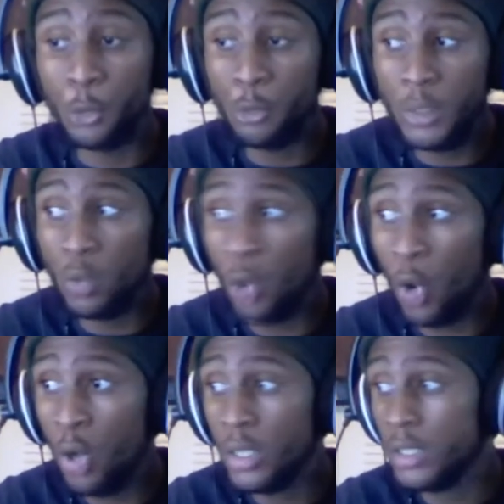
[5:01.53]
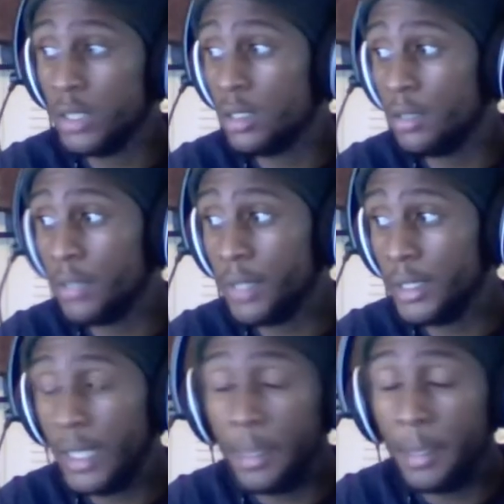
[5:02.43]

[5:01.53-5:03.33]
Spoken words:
me wrong and stuff like that.